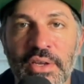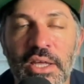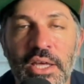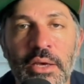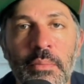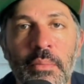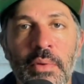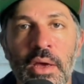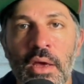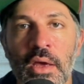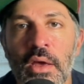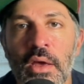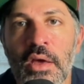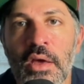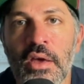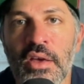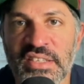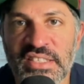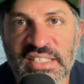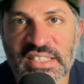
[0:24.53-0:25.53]
him
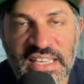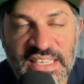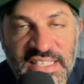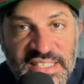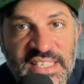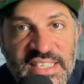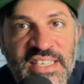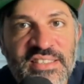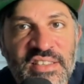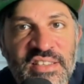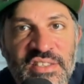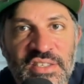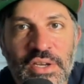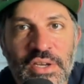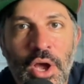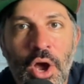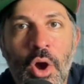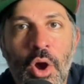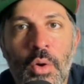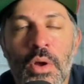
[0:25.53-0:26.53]
6 seasons
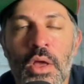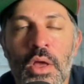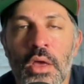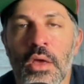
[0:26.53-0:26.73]
ago.